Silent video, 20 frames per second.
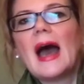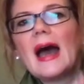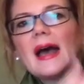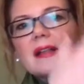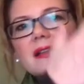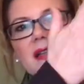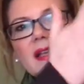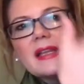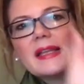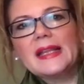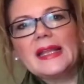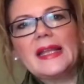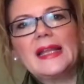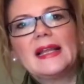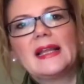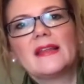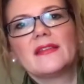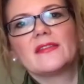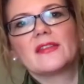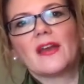and a
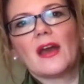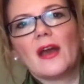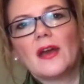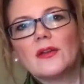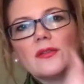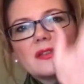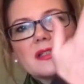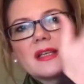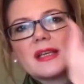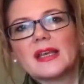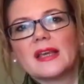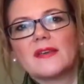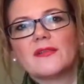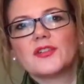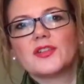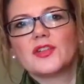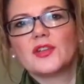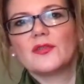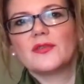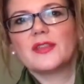knee length coat
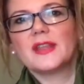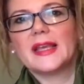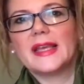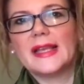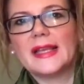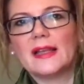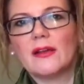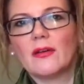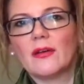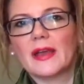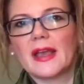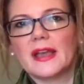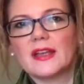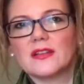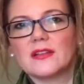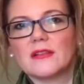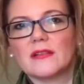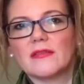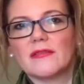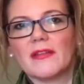gives you the
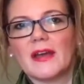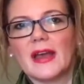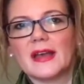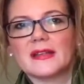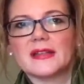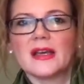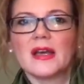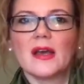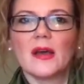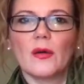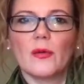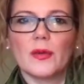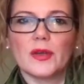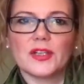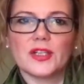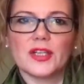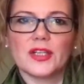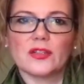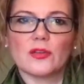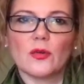elongation effect,
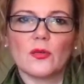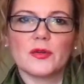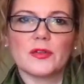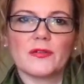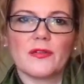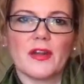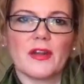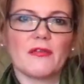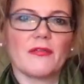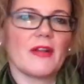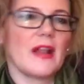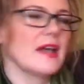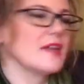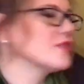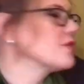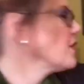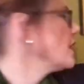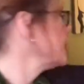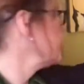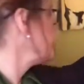which is always very
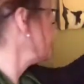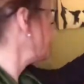flattering.